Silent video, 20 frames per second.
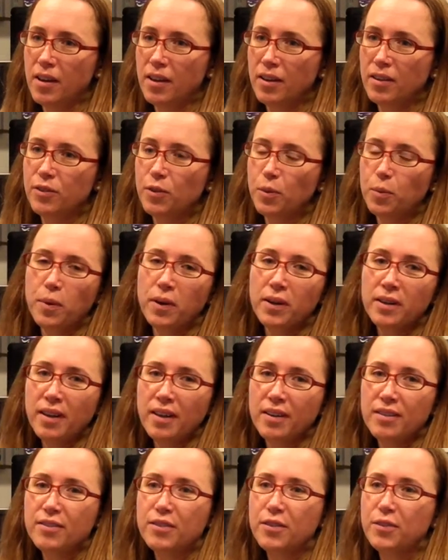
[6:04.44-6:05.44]
So one
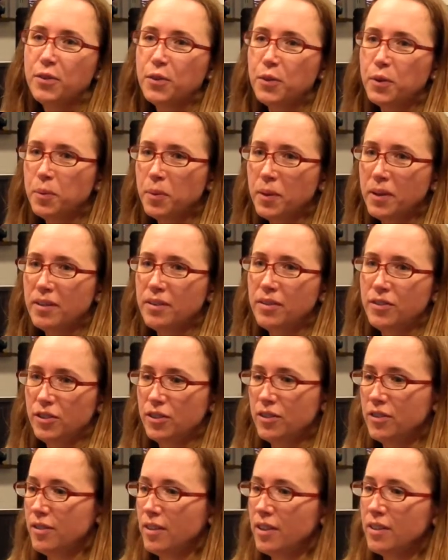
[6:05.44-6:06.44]
has to do with
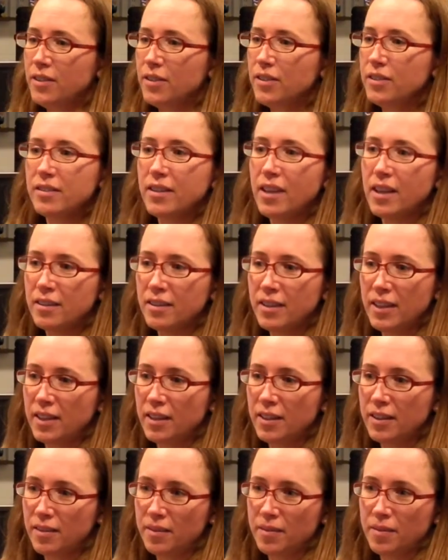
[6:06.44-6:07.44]
just
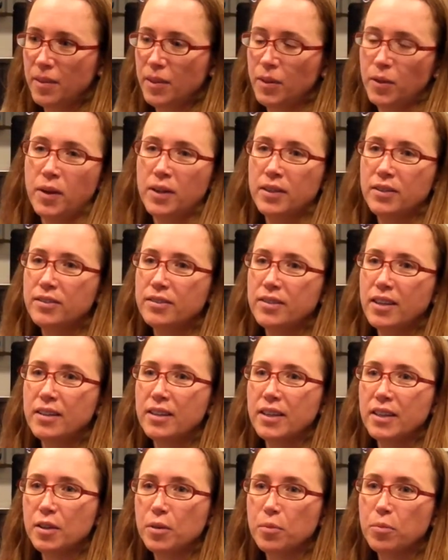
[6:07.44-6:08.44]
understanding, you know,
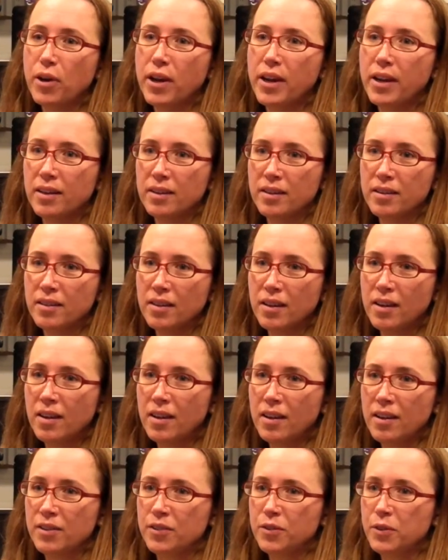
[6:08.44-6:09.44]
understanding the brain.
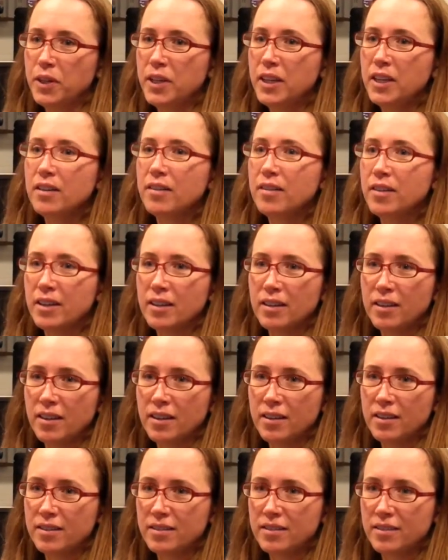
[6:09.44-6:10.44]
So hearing
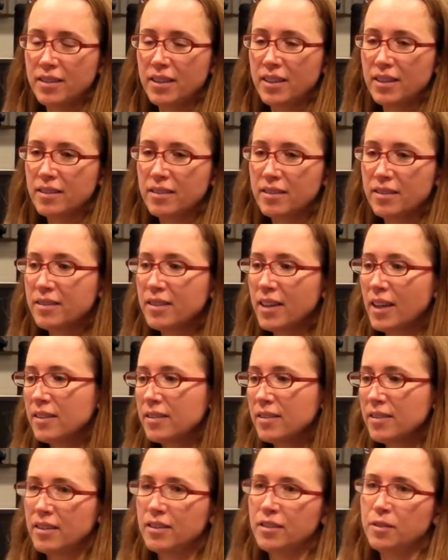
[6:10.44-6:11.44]
is a
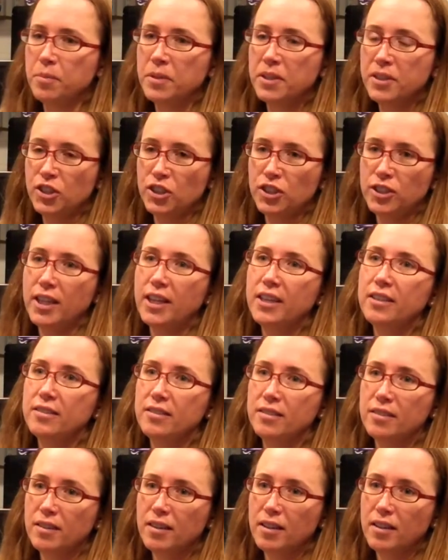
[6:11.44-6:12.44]
sense that's much
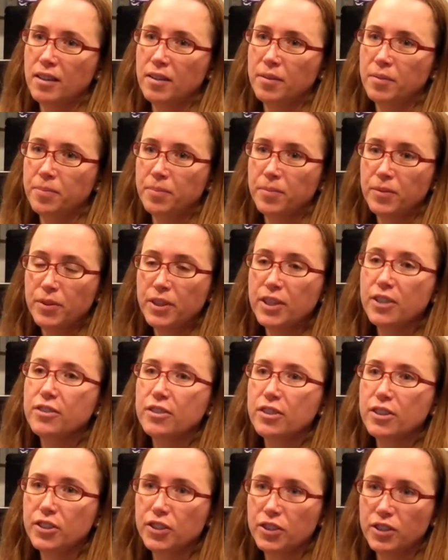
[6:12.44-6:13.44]
less
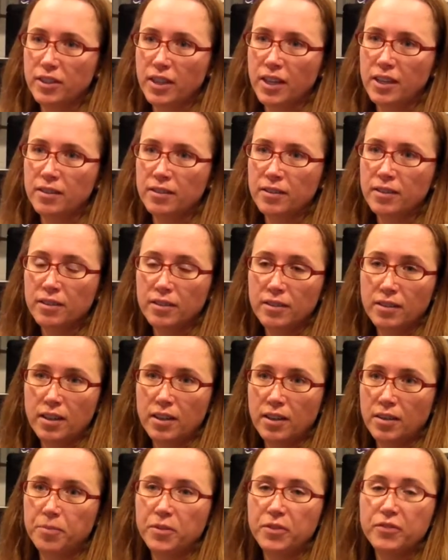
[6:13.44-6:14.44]
researched than
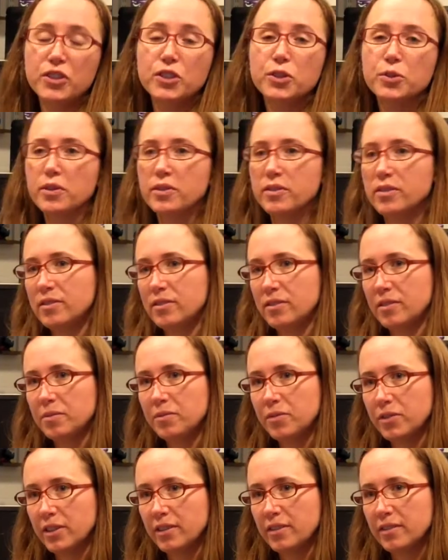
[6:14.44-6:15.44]
the visual system,
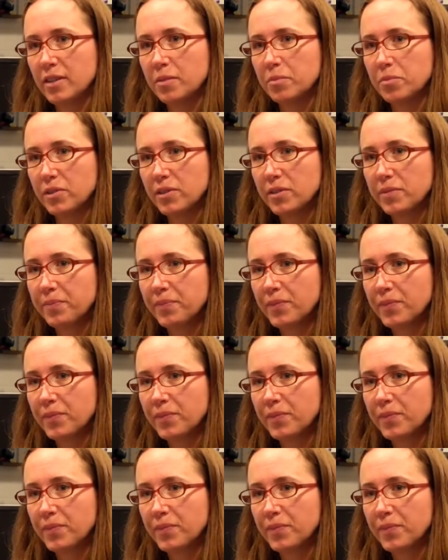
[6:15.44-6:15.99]
for example.